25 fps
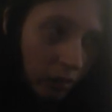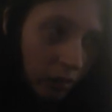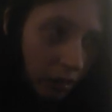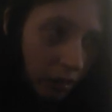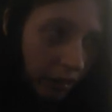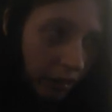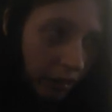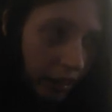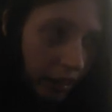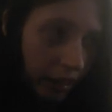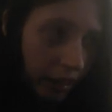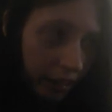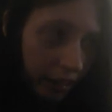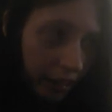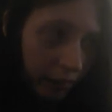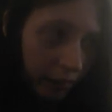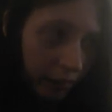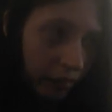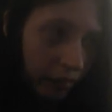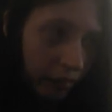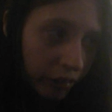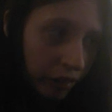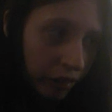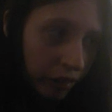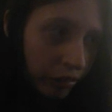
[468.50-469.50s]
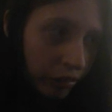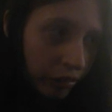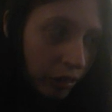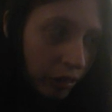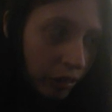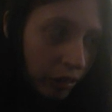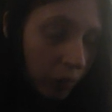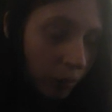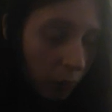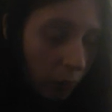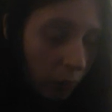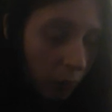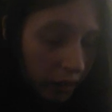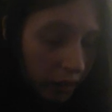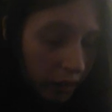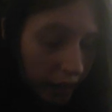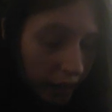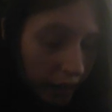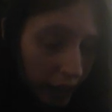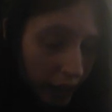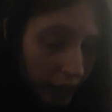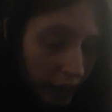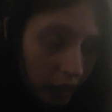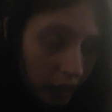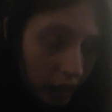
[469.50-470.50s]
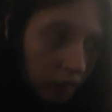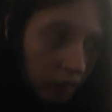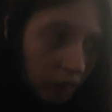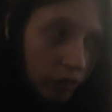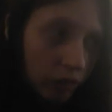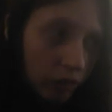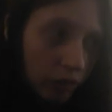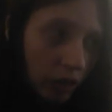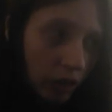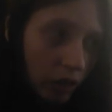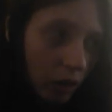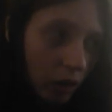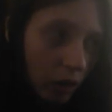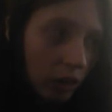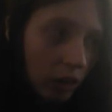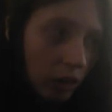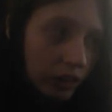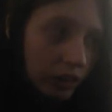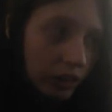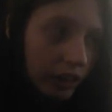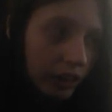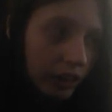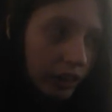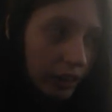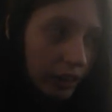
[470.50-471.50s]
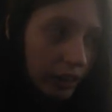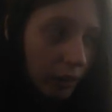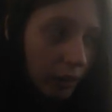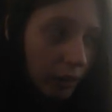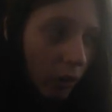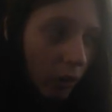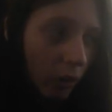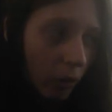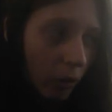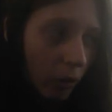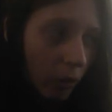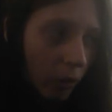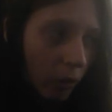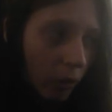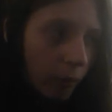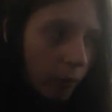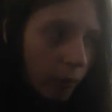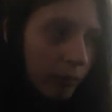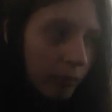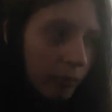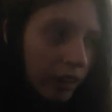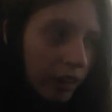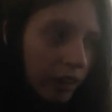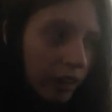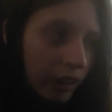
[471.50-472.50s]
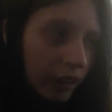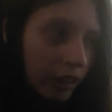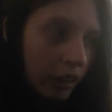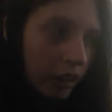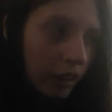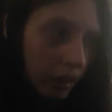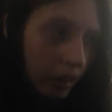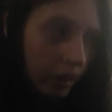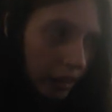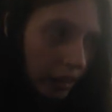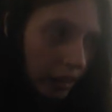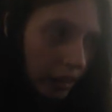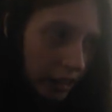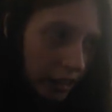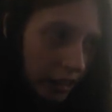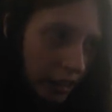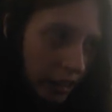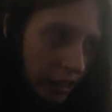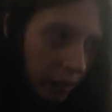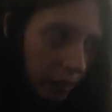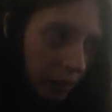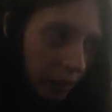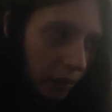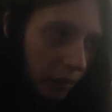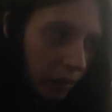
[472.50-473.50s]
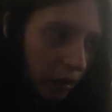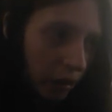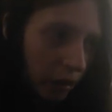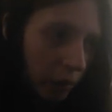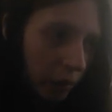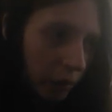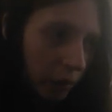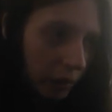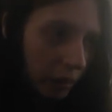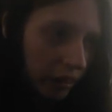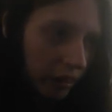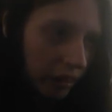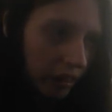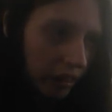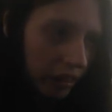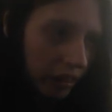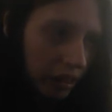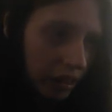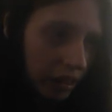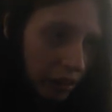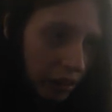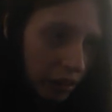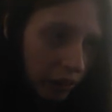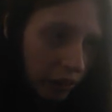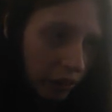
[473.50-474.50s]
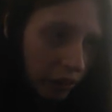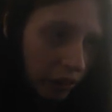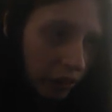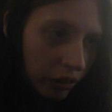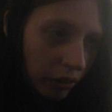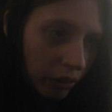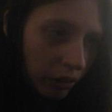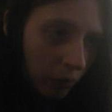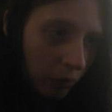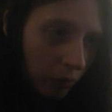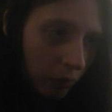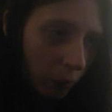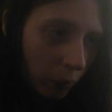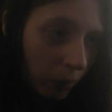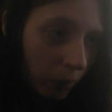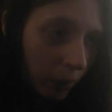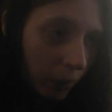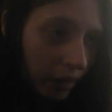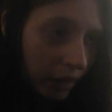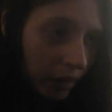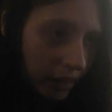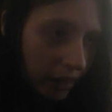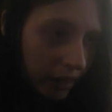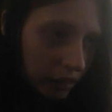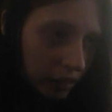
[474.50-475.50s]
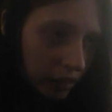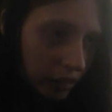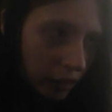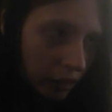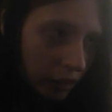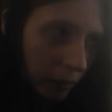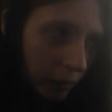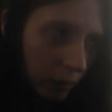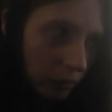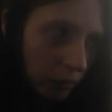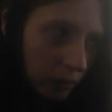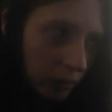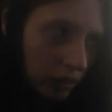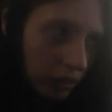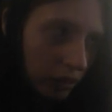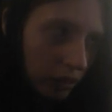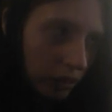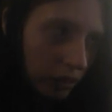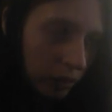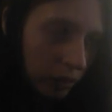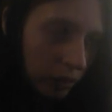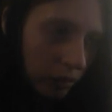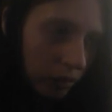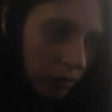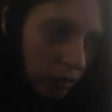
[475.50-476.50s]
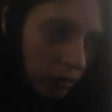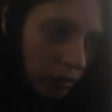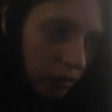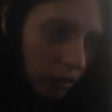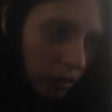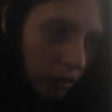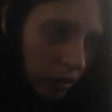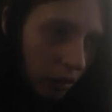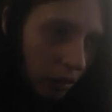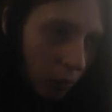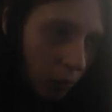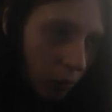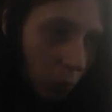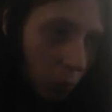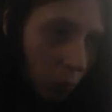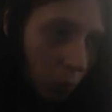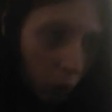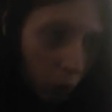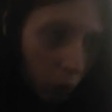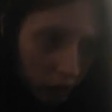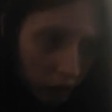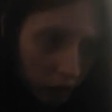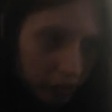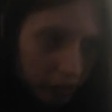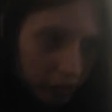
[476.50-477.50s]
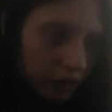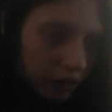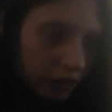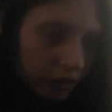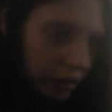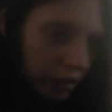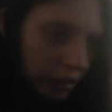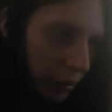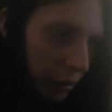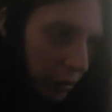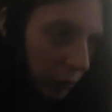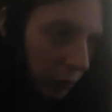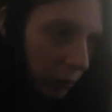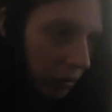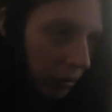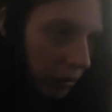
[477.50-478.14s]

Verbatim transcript: alive even when I have lost it all. I keep going even when I don't want to